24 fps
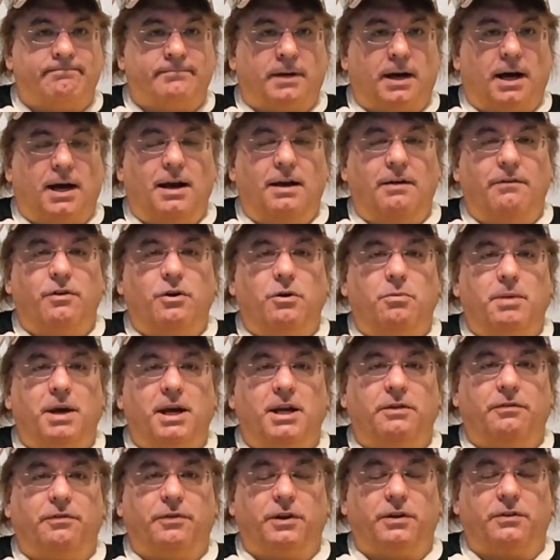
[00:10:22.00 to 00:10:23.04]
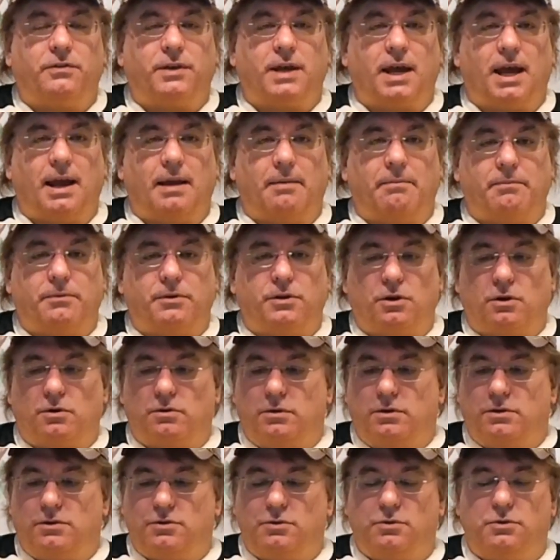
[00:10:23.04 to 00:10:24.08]
I have no manual for this game.
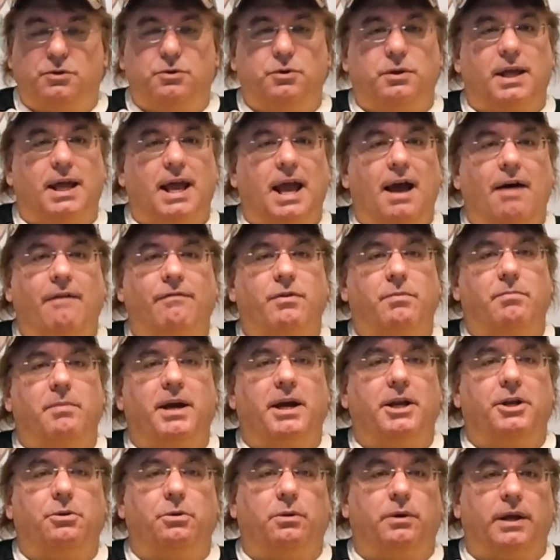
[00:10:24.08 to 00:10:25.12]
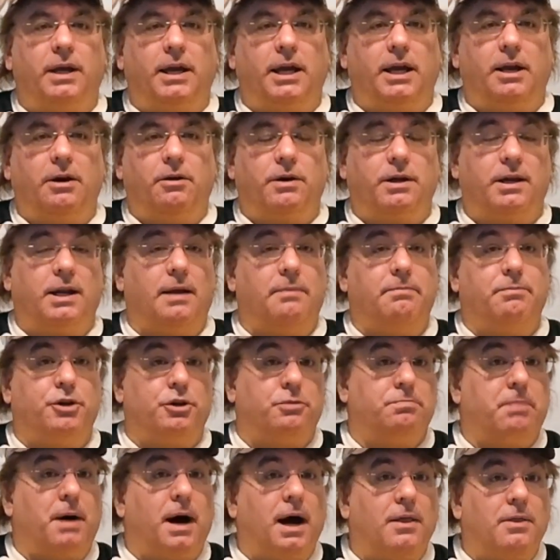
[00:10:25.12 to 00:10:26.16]
So do they have the manual here? Can I
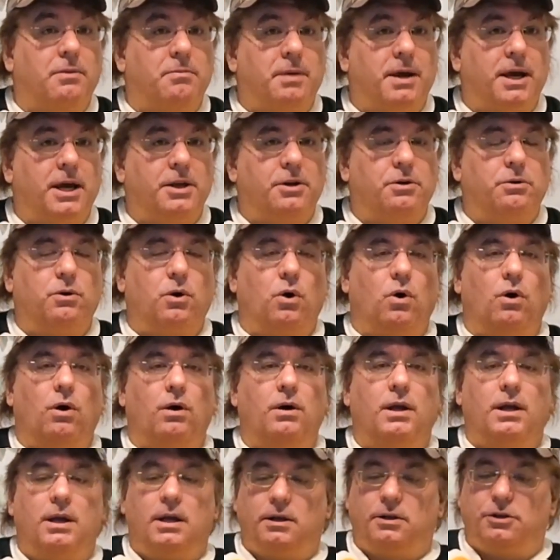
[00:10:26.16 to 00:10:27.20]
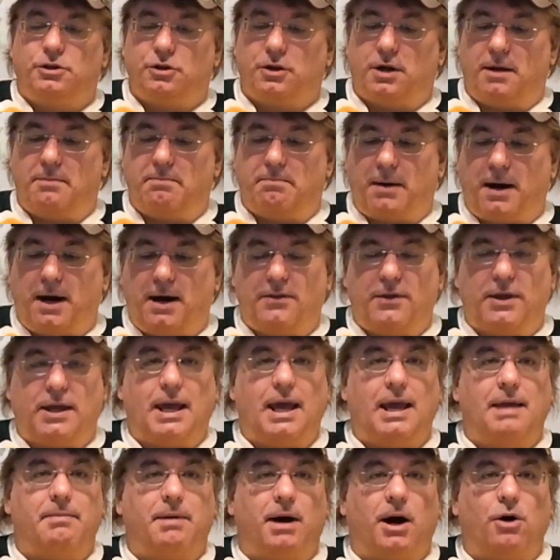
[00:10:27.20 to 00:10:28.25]
just buy the manual? Or should I buy the
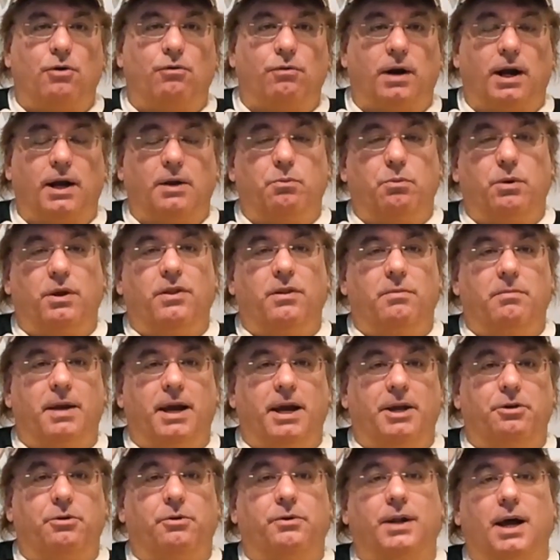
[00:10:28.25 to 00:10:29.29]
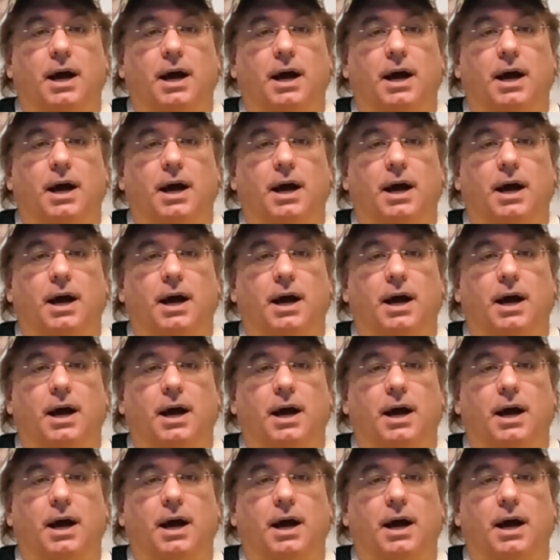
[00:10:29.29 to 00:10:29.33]
game outright with the manual?